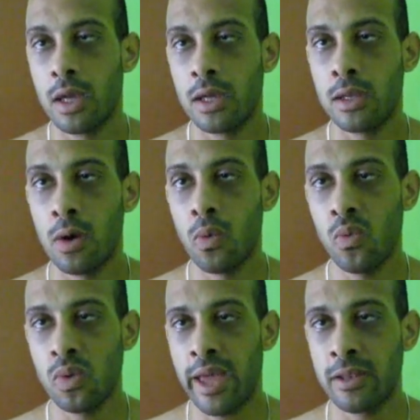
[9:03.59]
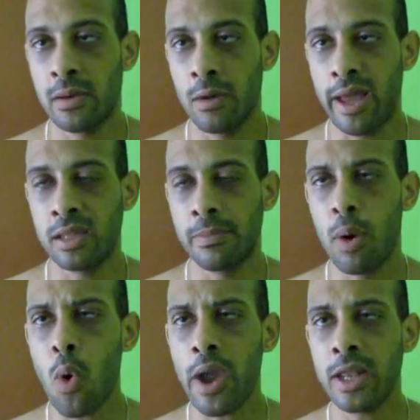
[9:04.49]
You know, at the
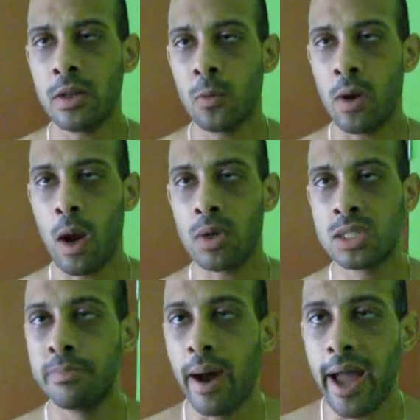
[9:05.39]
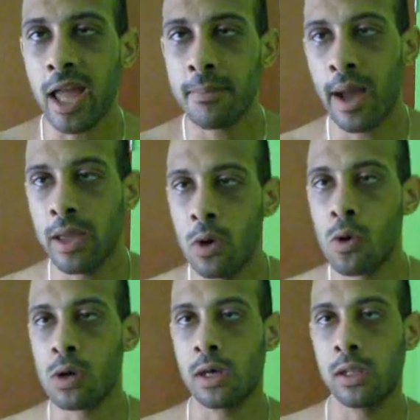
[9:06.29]
point where I was buying my
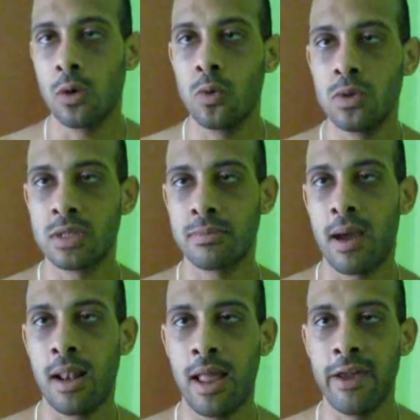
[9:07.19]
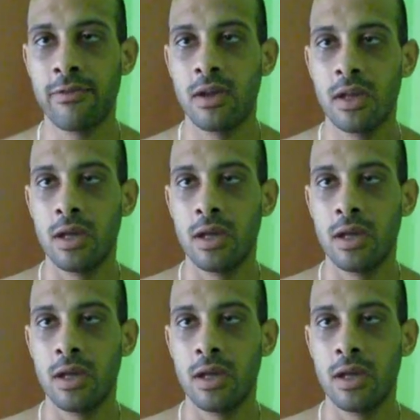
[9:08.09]
own clothes in my life,